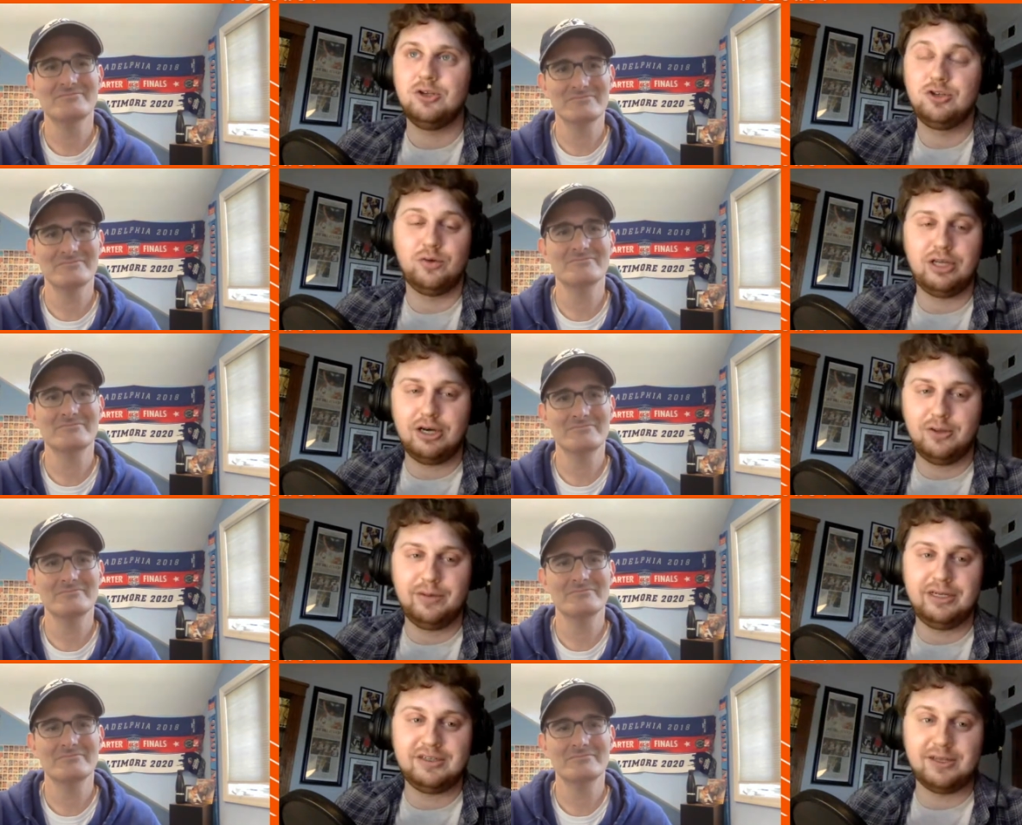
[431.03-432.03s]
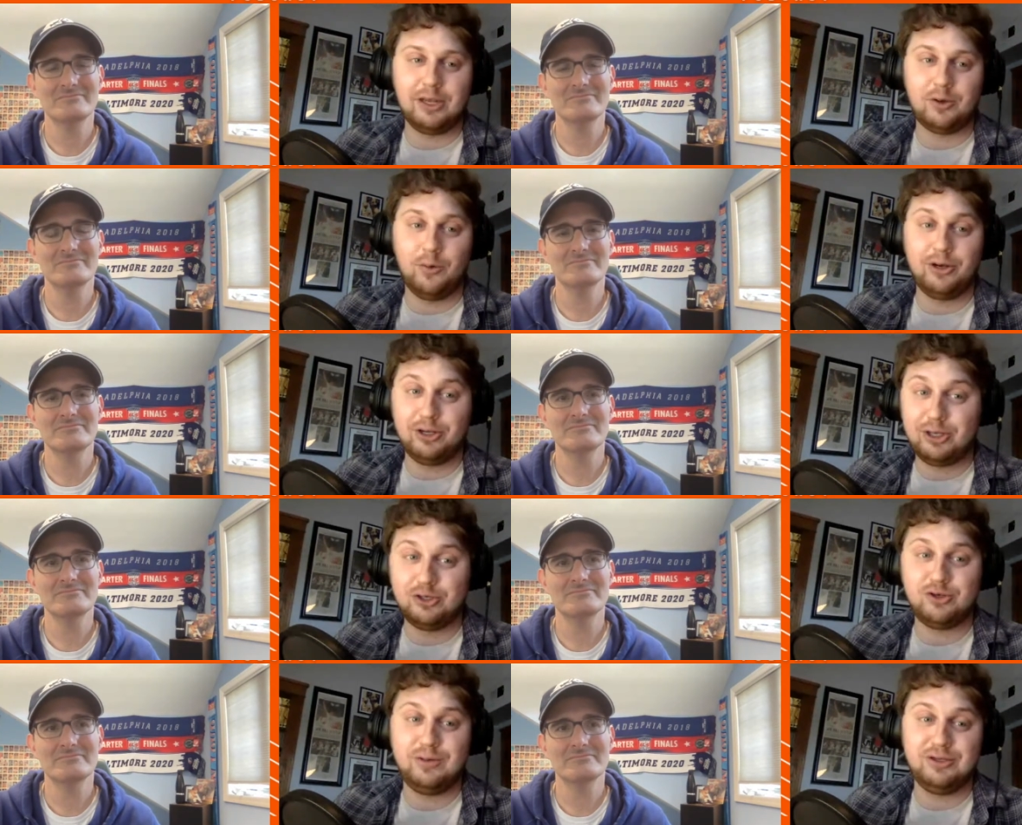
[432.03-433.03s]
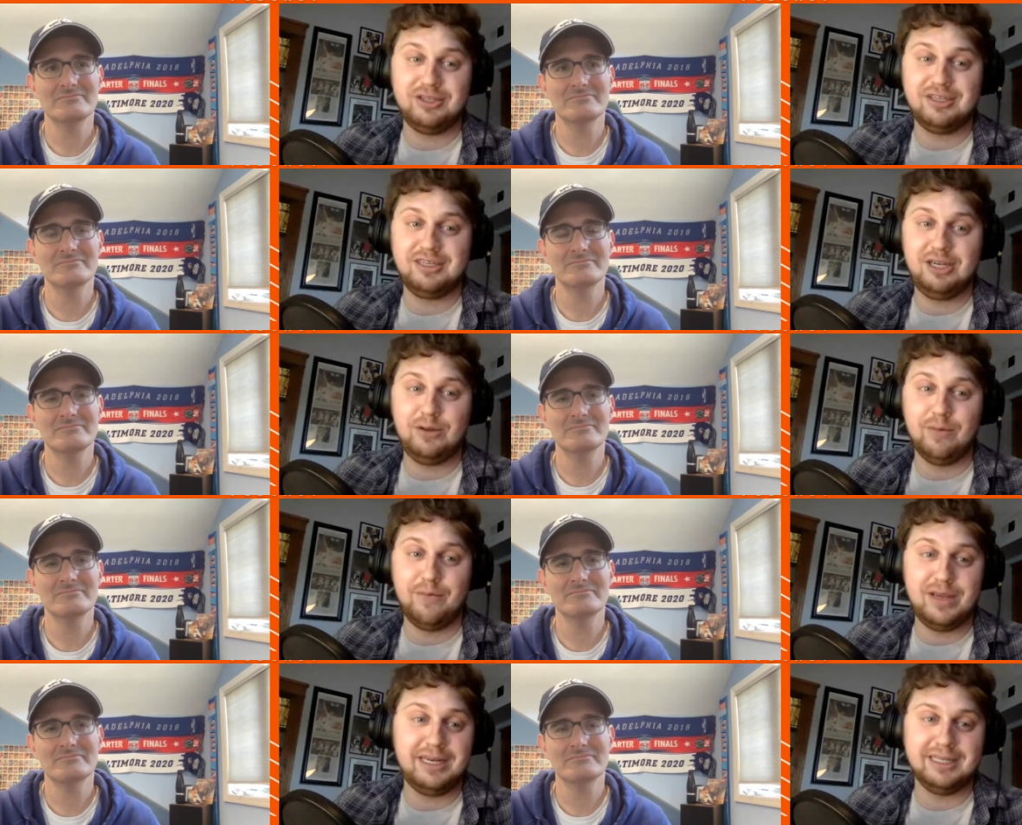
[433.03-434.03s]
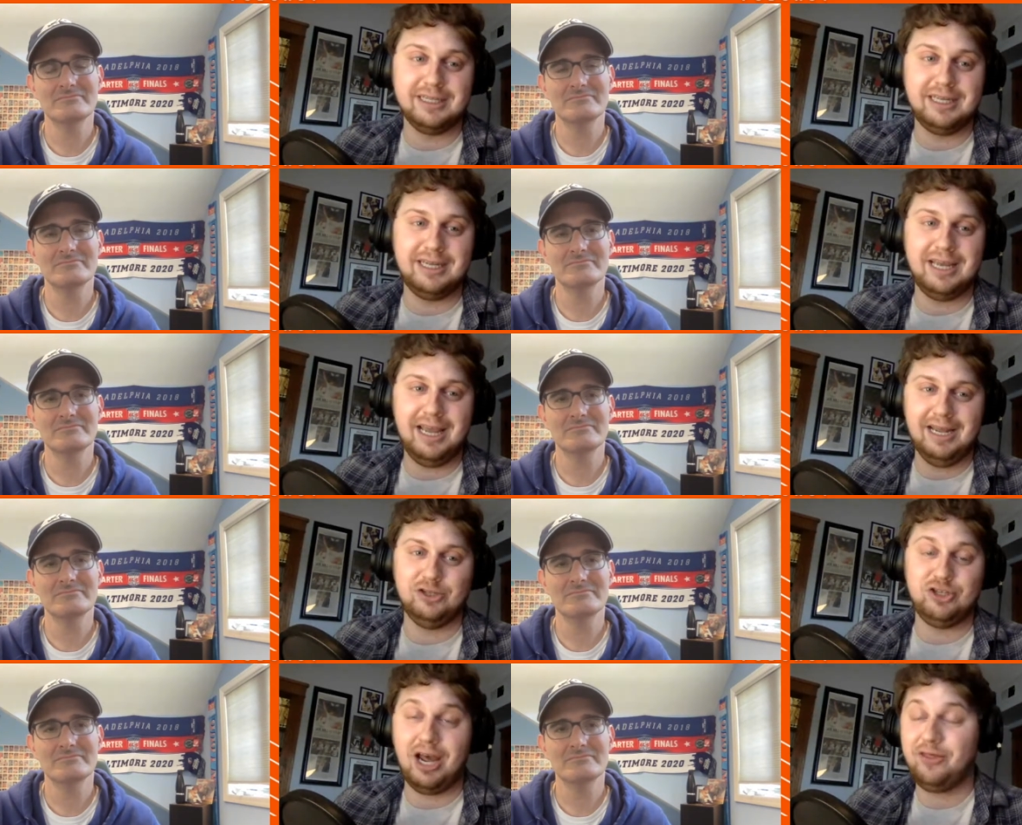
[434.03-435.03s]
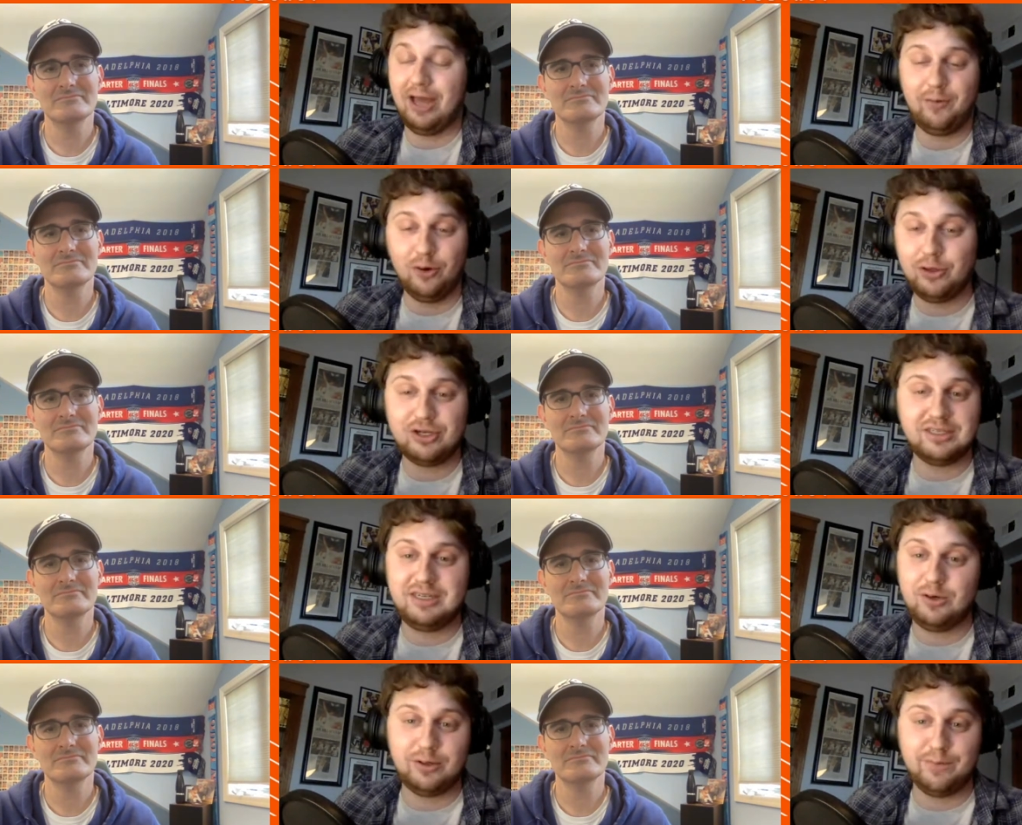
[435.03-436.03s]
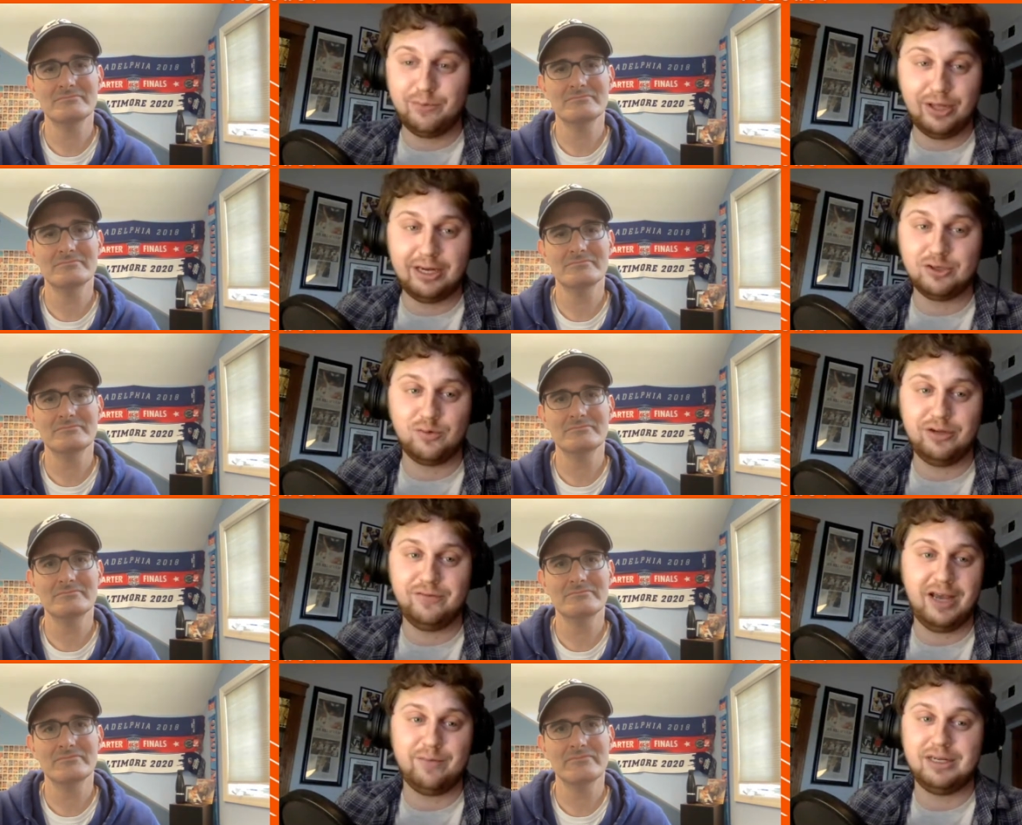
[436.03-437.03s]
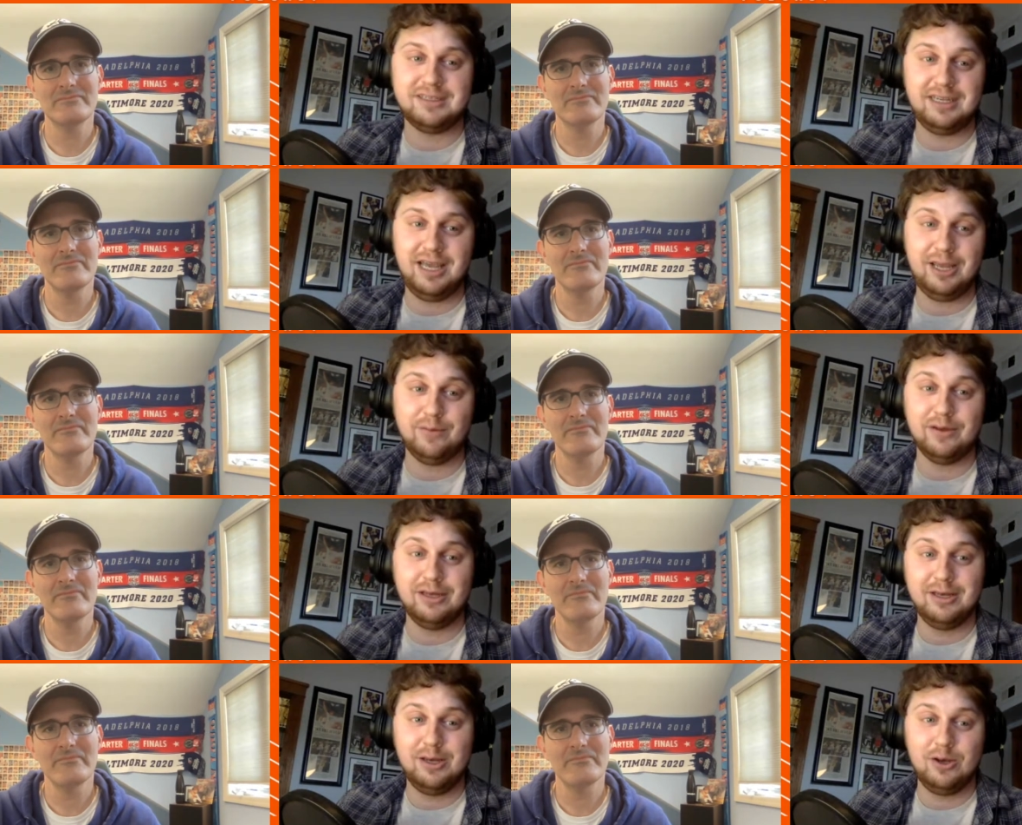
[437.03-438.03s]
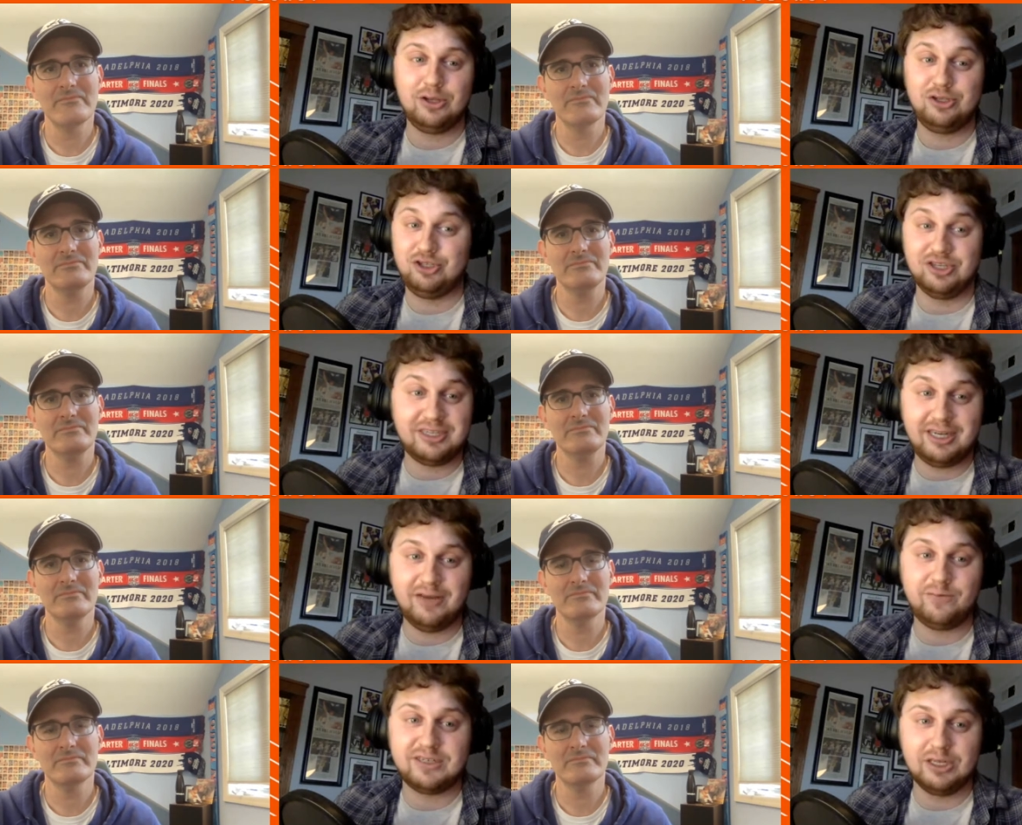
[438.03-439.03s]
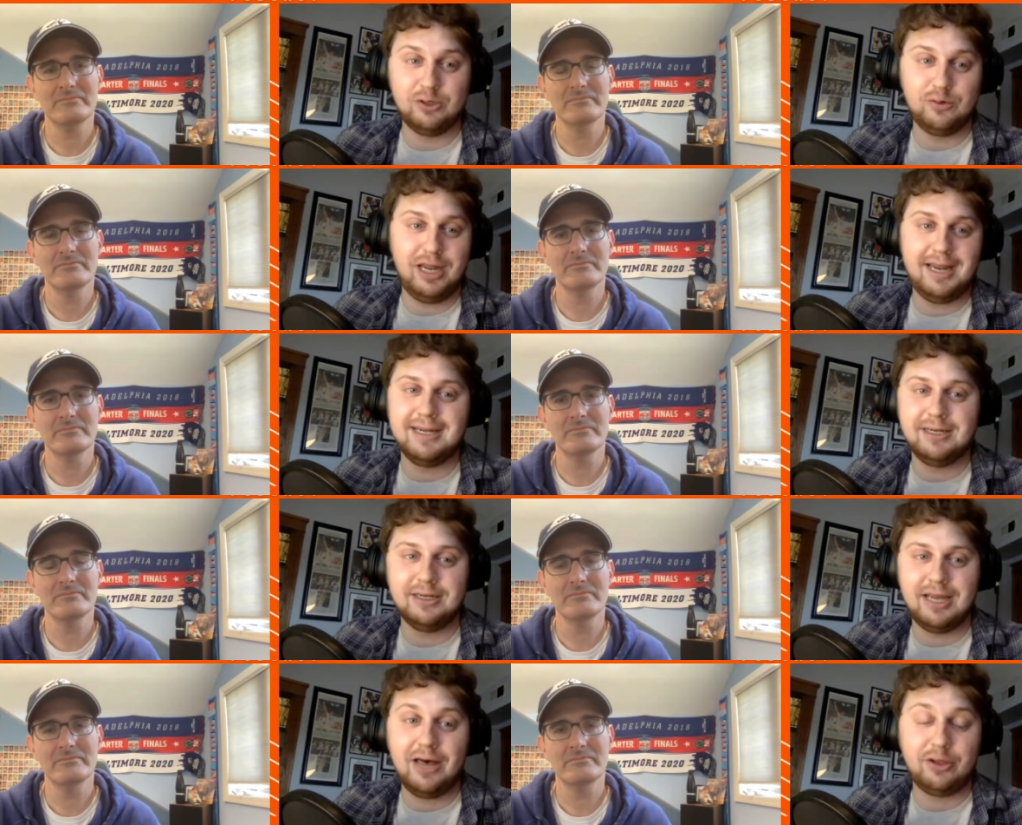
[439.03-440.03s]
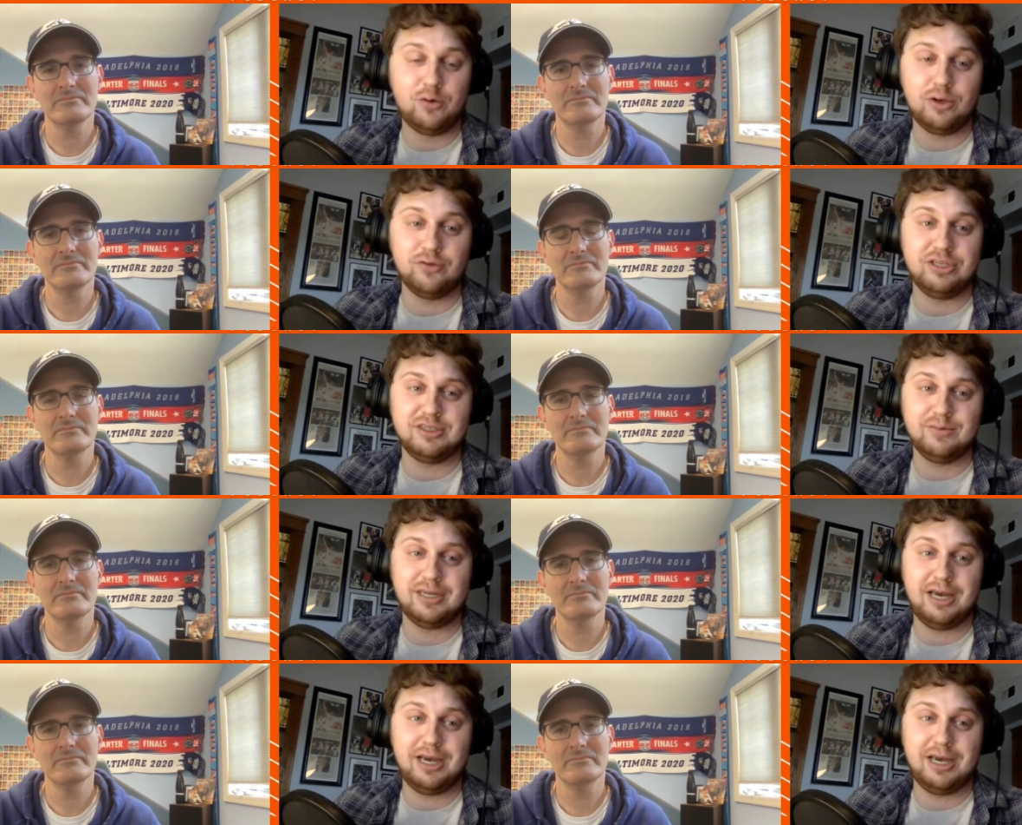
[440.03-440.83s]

Speaker 1: Julie Allemand is like going to contribute to this team immediately, and I, I really could see her playing 25 minutes a game just to give Sloot and Allie Quigley some